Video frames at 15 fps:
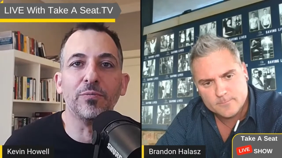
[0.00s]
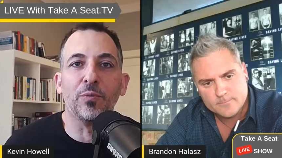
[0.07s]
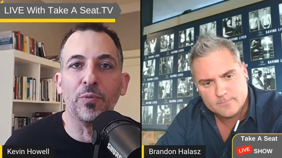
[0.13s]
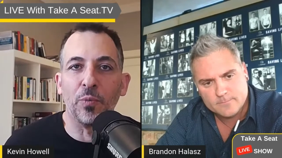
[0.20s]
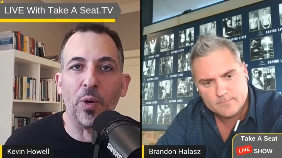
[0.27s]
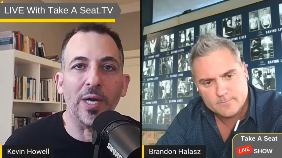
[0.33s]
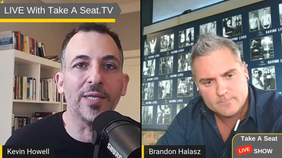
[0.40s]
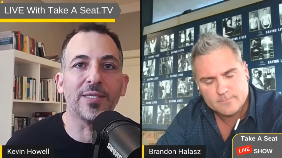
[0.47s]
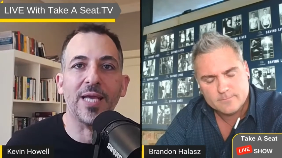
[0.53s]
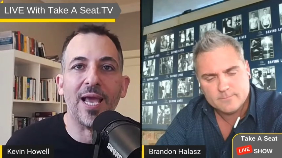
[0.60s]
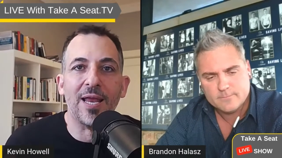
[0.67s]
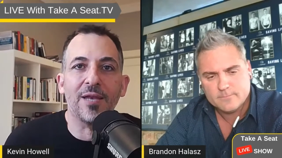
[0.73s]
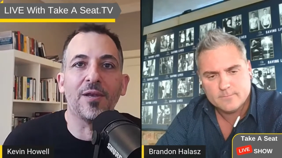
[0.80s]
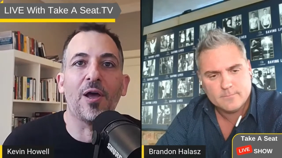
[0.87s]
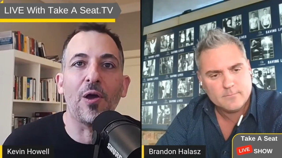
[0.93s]
Speaker 1: want
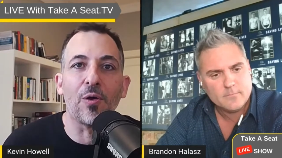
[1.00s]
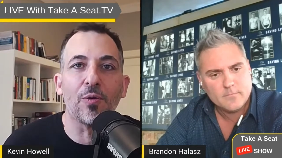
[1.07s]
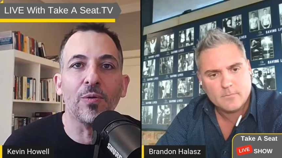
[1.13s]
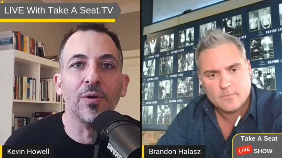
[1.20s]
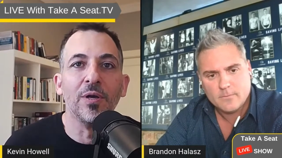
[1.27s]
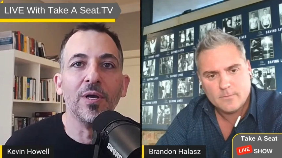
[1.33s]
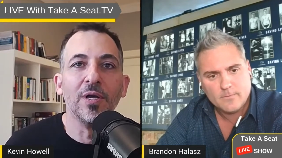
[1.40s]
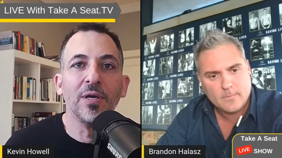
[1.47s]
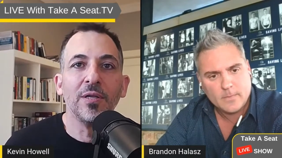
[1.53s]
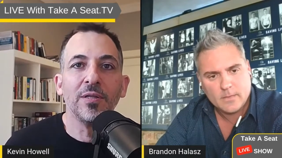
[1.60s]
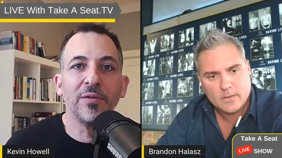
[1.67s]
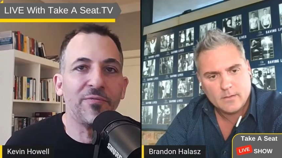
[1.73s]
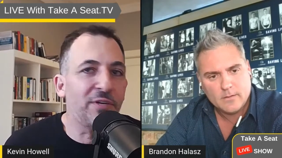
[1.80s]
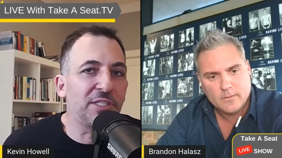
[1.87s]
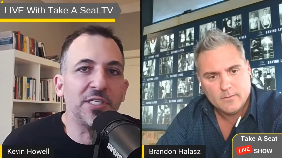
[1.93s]
and know.
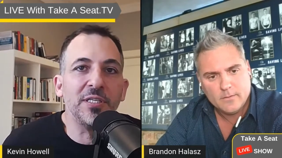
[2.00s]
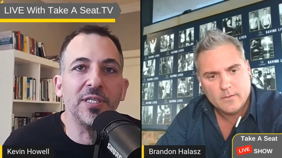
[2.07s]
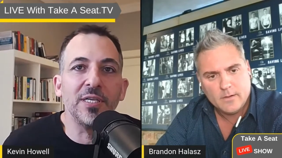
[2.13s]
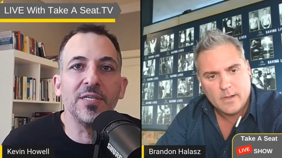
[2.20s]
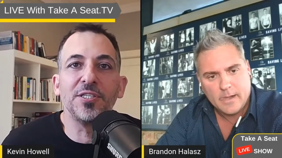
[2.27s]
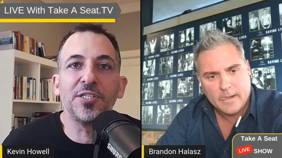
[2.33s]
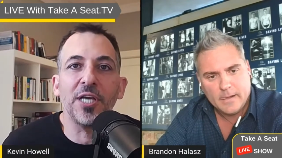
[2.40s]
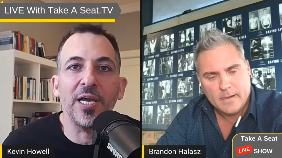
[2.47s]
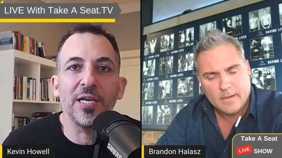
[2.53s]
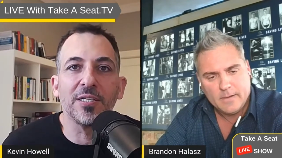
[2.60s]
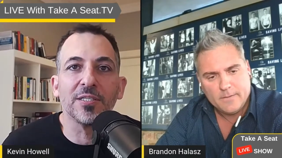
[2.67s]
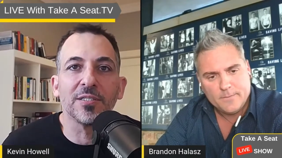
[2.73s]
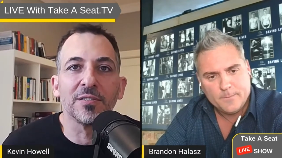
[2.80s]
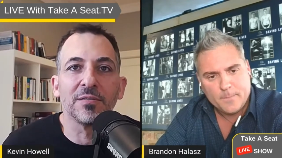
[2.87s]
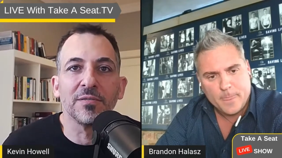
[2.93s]
The vision didn't
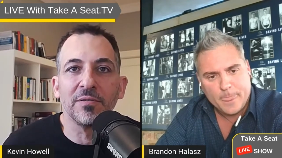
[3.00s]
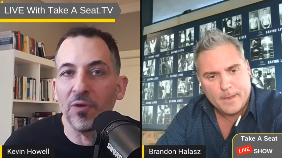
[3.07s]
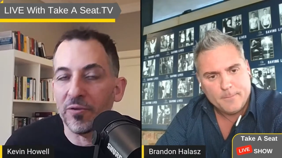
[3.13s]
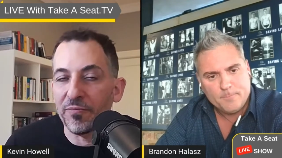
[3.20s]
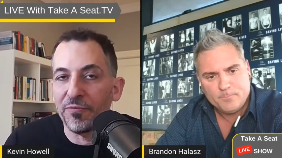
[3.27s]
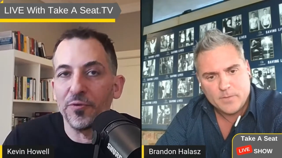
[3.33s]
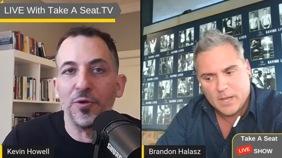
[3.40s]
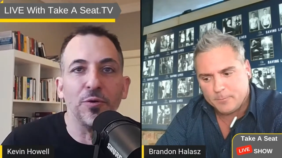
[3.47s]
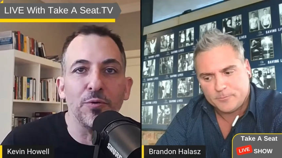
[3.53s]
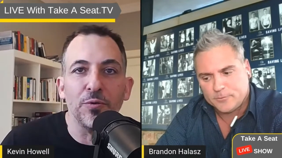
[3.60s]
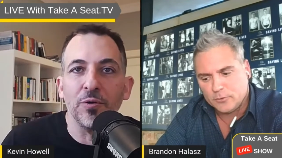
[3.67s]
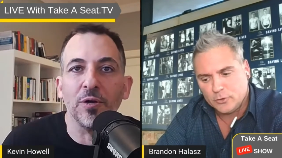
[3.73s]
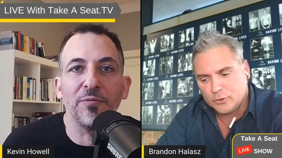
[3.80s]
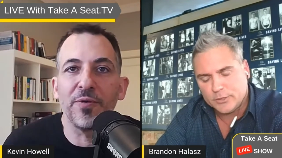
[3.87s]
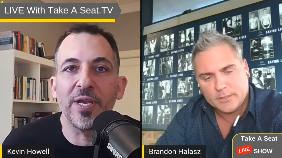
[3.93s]
change. Not for you,
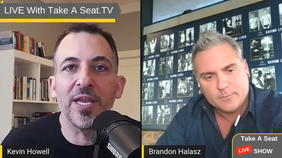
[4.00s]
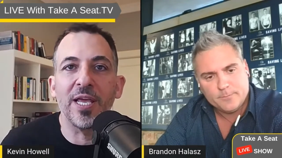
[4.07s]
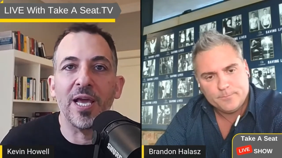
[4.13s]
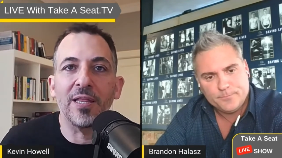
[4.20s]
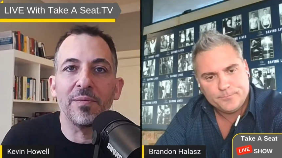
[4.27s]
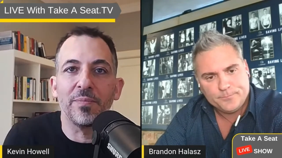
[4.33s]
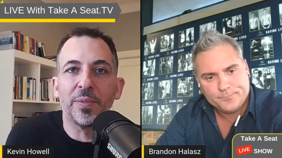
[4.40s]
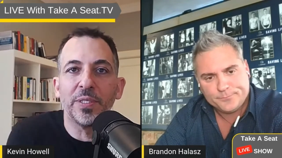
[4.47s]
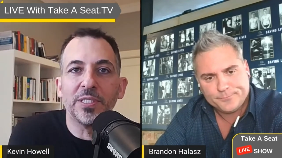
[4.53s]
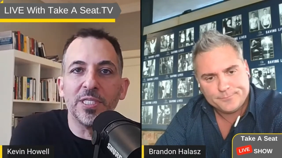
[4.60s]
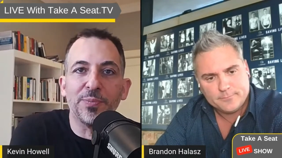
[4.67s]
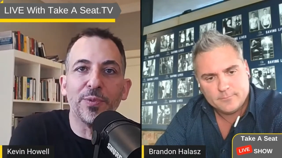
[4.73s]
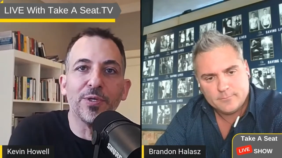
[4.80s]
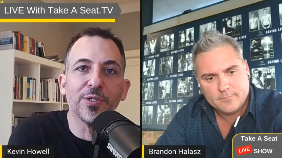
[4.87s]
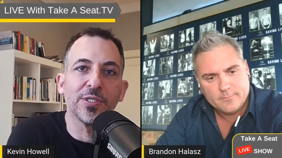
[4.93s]
Absolutely. not for any other
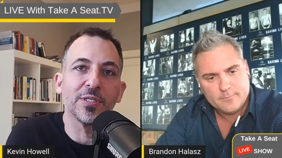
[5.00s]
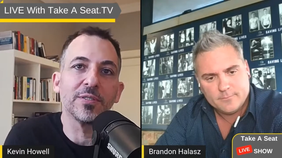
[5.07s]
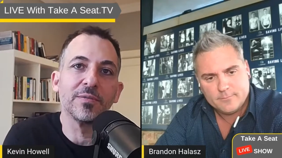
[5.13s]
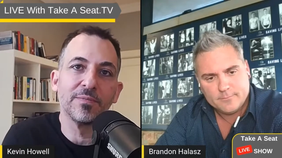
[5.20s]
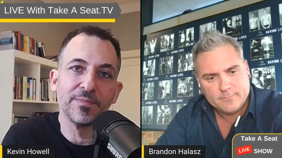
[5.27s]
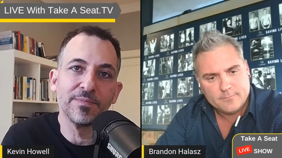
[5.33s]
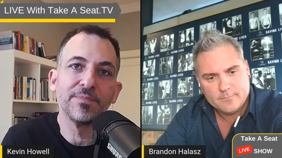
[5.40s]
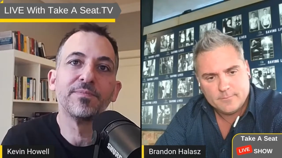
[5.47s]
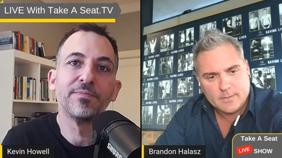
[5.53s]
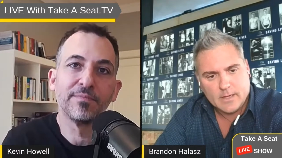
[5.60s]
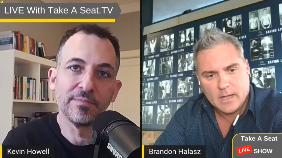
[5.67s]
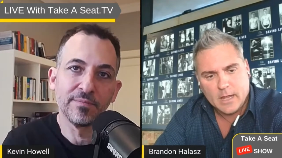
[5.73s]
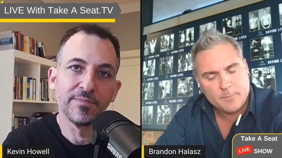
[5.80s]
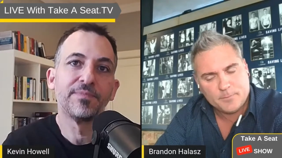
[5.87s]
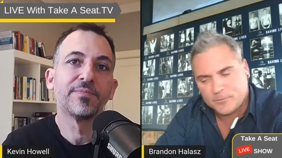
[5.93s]
business person.
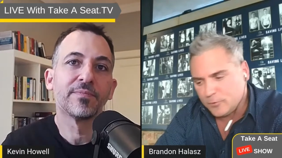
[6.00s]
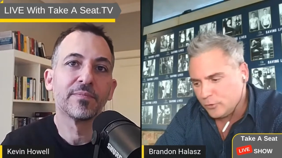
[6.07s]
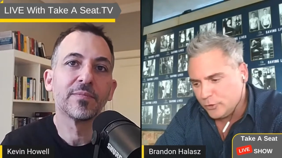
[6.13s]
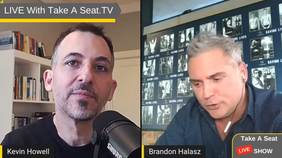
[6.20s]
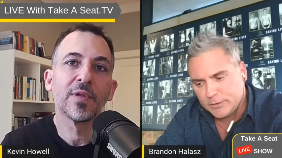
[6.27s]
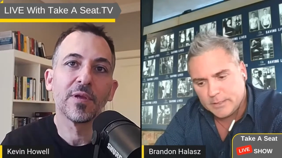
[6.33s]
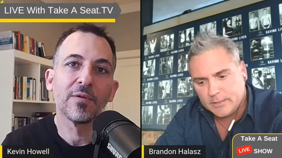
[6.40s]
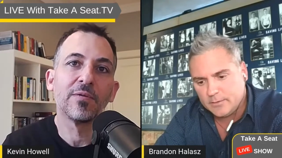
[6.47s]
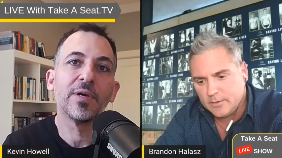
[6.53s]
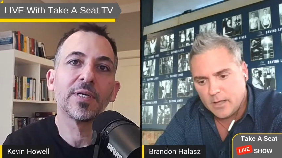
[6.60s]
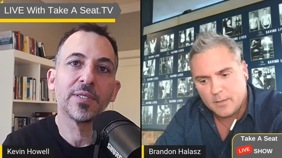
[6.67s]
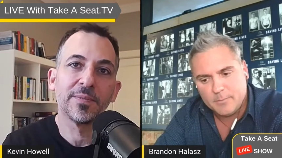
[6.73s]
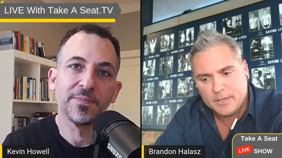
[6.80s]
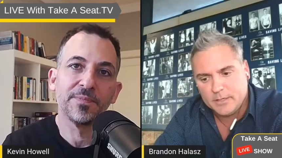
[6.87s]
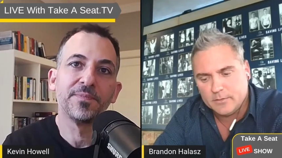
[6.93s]
Speaker 2: Absolutely. Right.
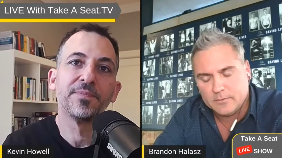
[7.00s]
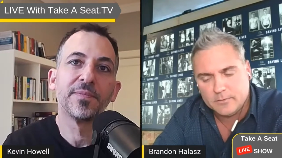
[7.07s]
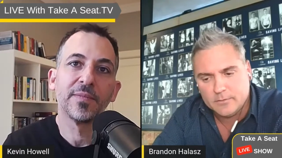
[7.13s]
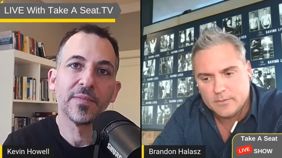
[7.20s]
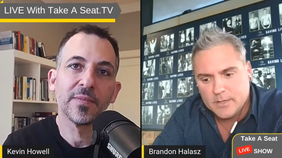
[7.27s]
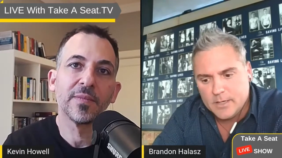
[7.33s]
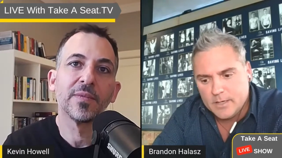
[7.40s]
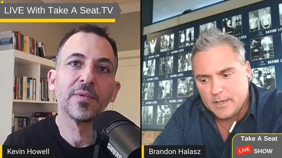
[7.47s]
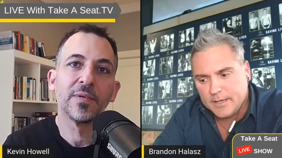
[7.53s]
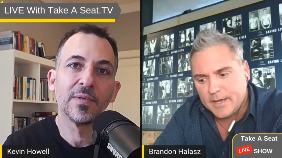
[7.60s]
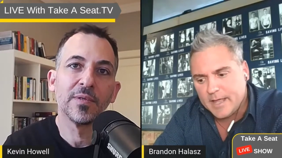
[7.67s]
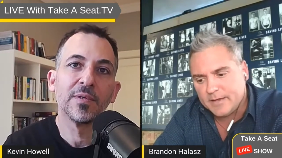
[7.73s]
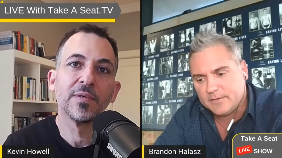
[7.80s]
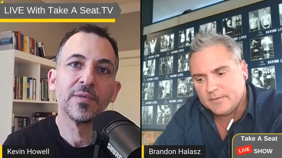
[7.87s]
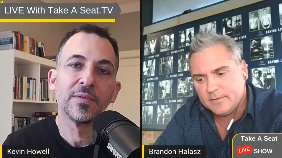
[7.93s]
I mean,
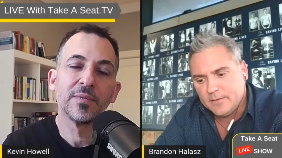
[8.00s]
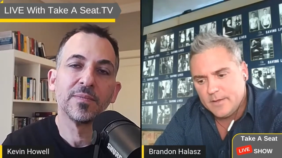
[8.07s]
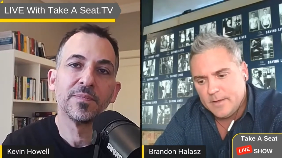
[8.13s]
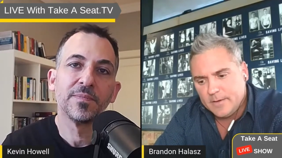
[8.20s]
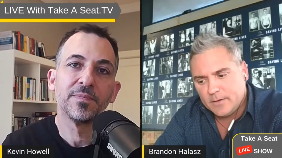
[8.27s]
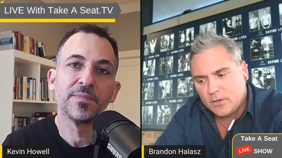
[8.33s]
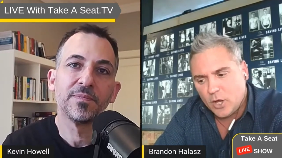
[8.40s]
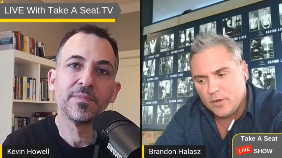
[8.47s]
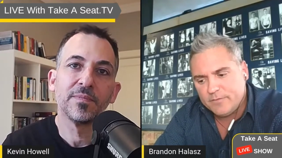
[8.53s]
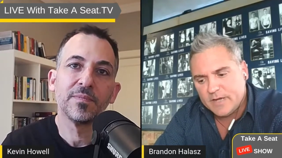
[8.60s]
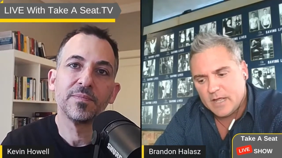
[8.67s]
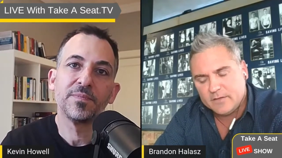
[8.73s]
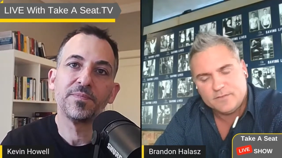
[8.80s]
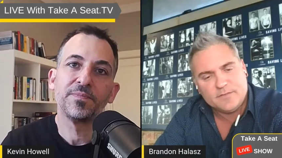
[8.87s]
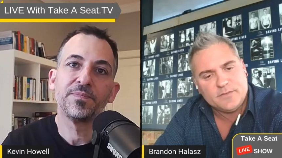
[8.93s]
it had
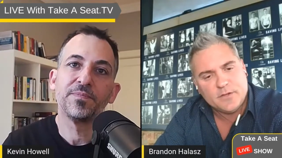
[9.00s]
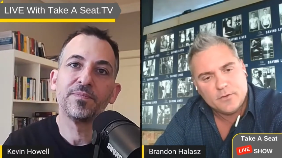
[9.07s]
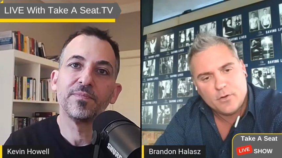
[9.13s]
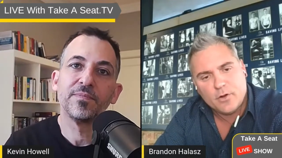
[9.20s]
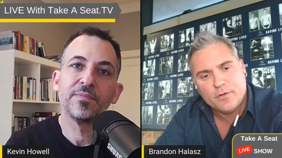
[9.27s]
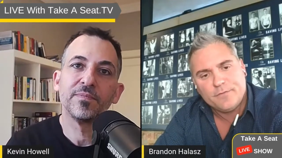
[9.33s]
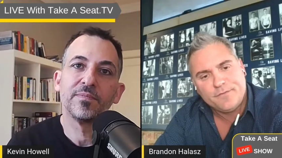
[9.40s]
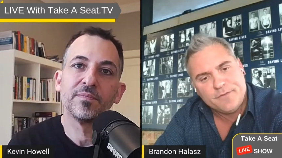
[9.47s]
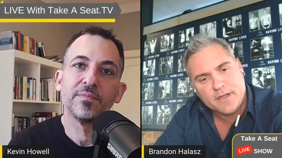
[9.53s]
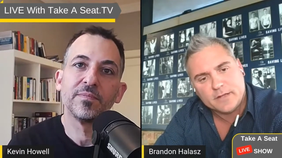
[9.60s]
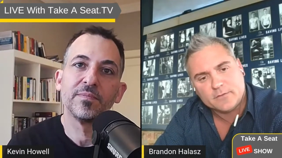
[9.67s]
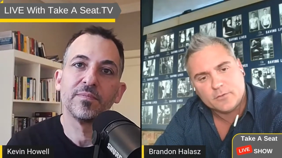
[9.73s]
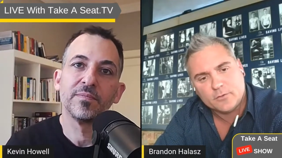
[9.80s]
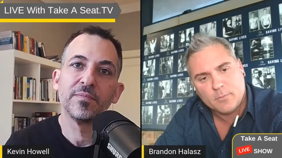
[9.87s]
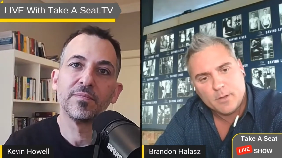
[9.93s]
COVID had zero
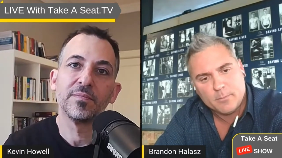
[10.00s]
effect on